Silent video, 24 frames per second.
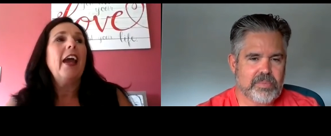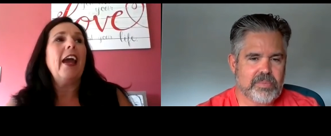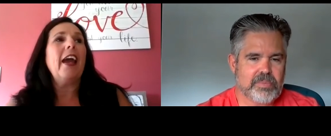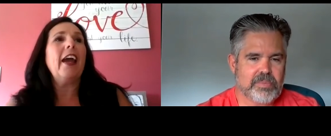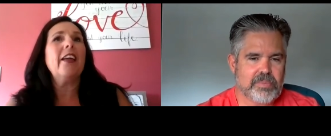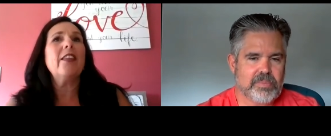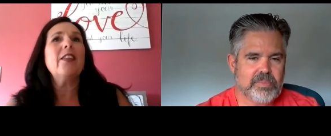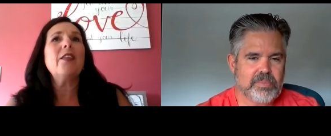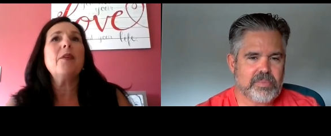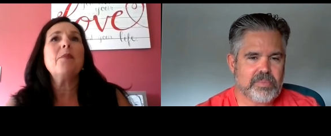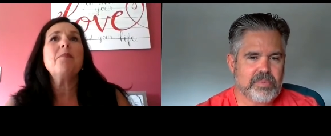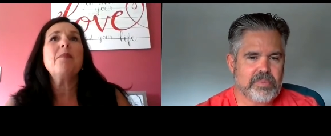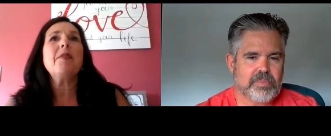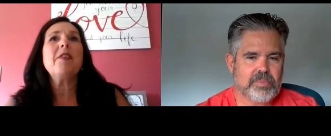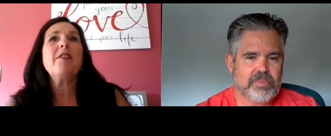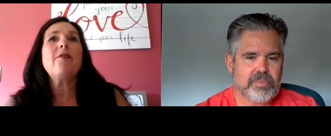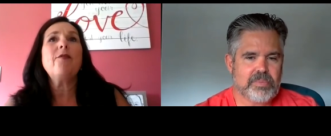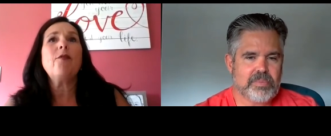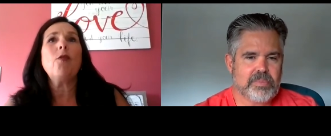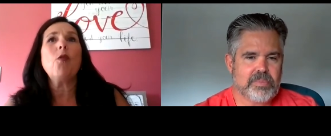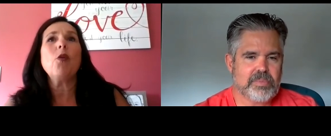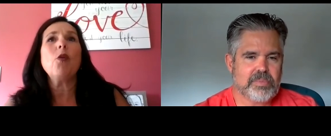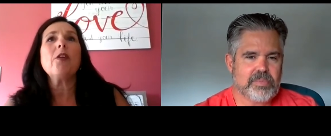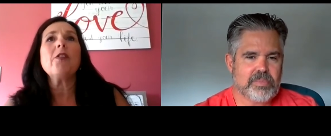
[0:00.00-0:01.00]
Speaker 1: And then
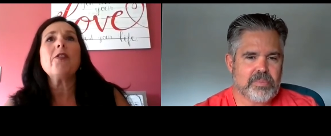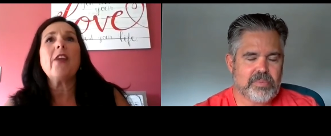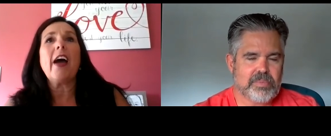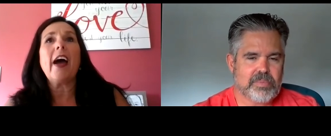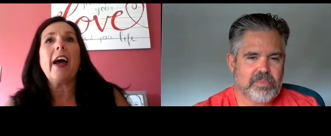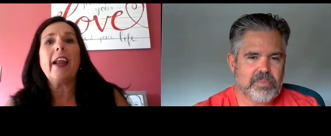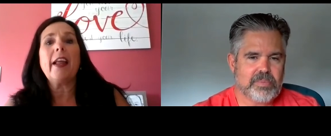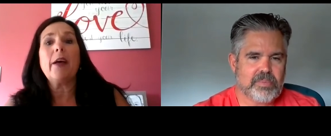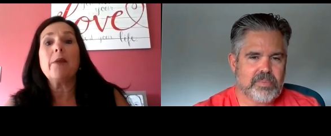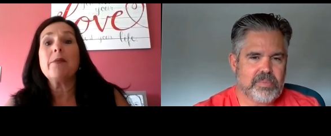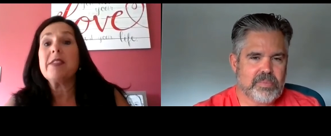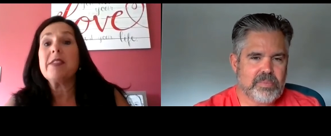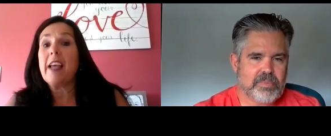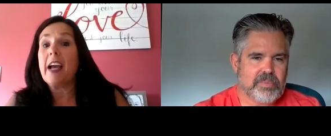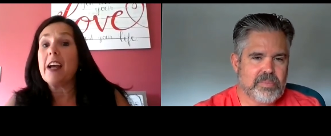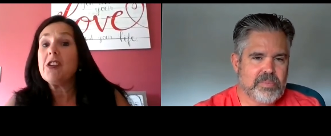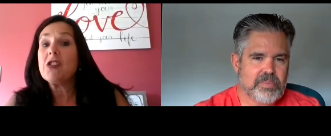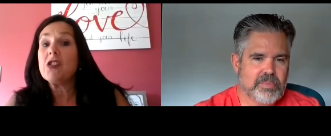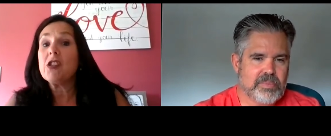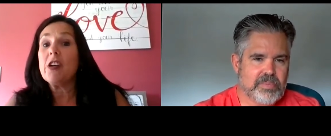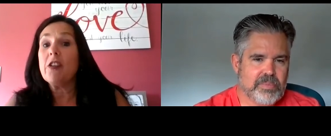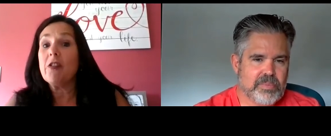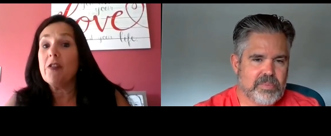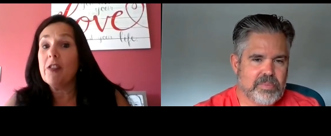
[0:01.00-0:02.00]
before that, I was
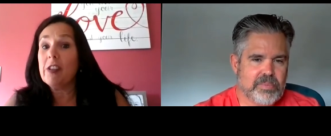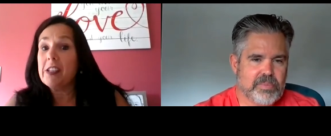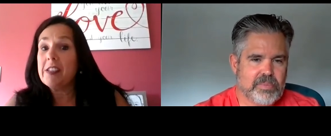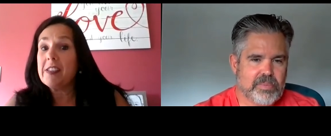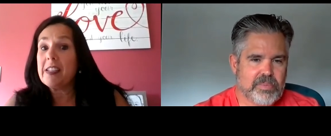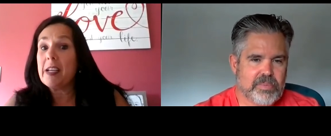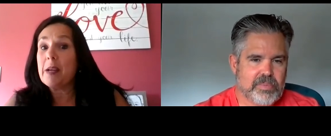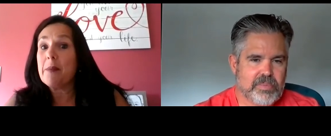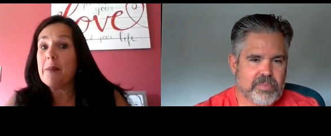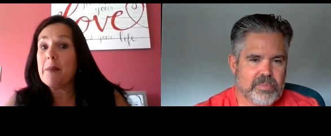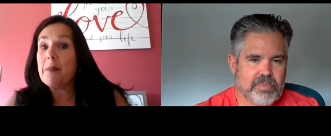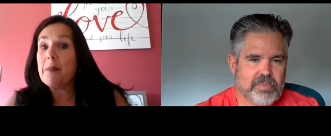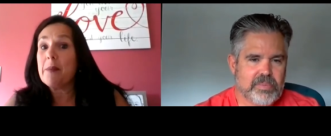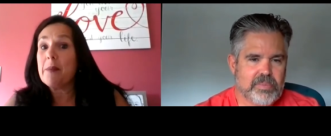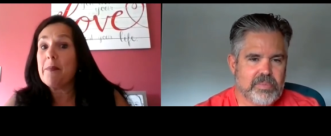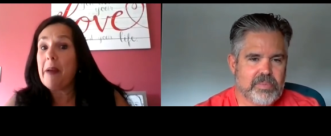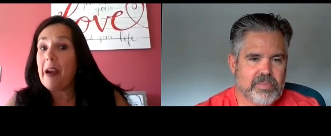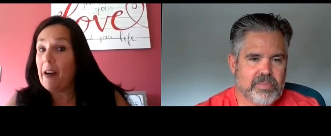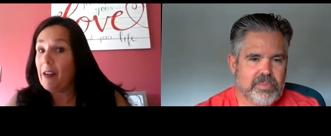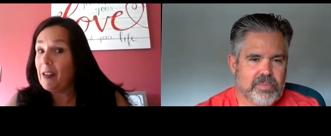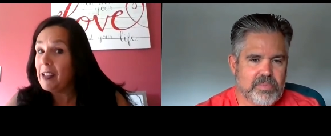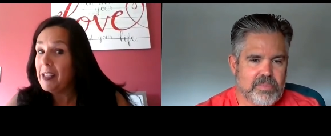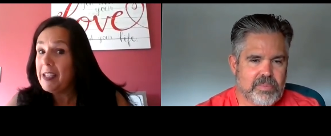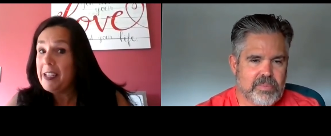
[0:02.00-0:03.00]
actually a real estate
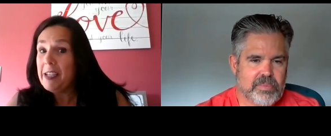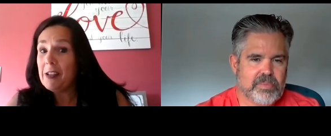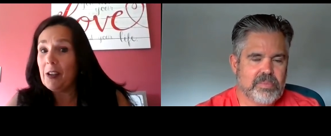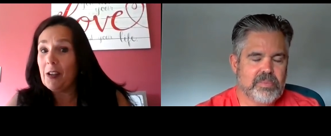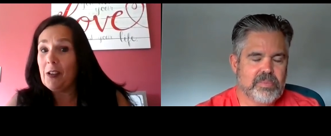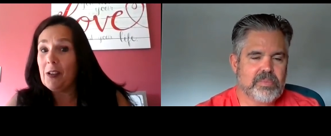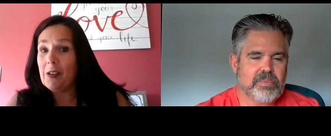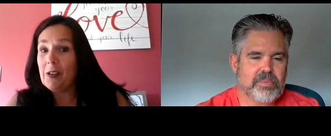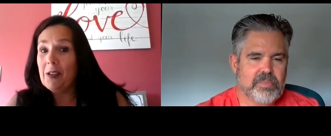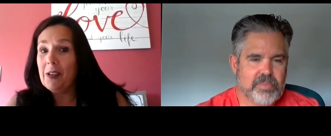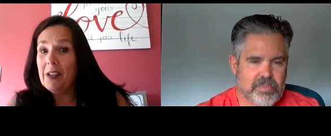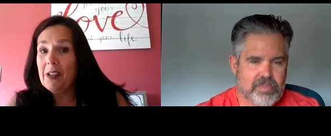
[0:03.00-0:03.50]
paralegal